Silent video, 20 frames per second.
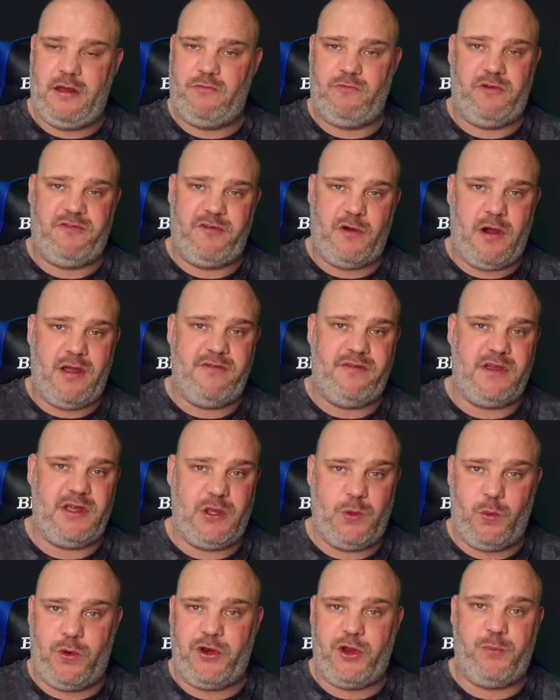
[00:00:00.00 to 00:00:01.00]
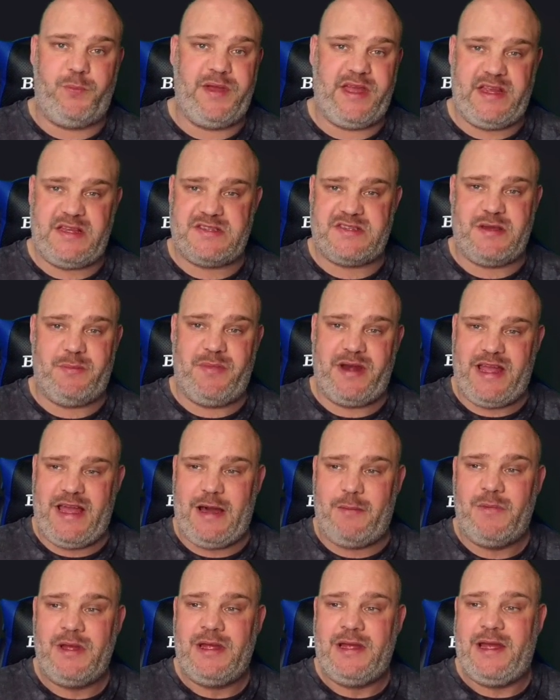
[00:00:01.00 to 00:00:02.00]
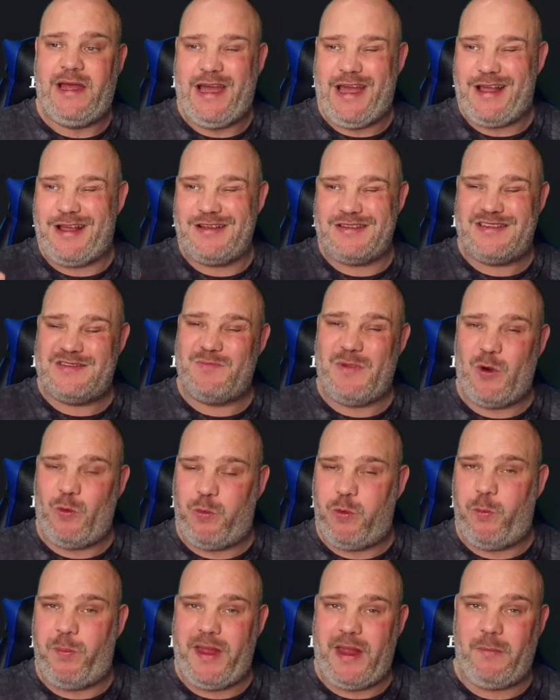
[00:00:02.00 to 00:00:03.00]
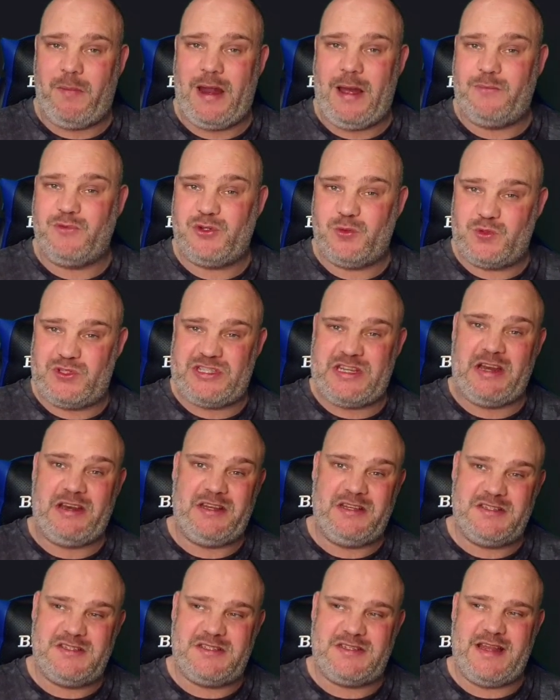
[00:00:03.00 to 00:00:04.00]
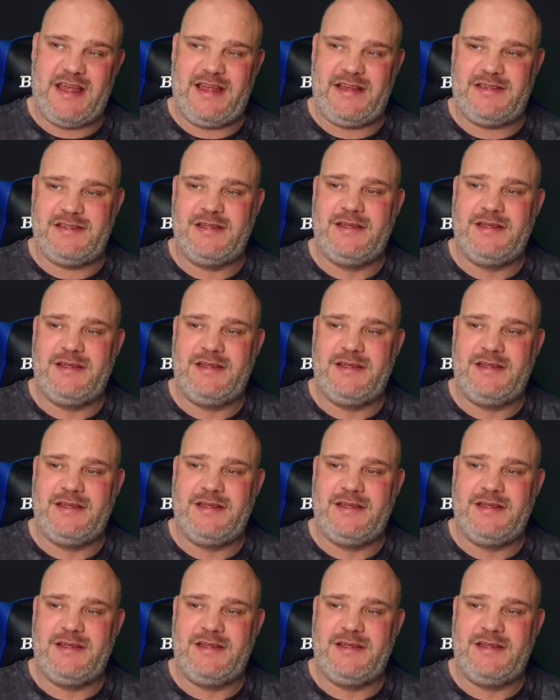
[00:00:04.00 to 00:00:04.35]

reviver, you want her picking somebody up, and because there's multiple people up, she'll stun instead.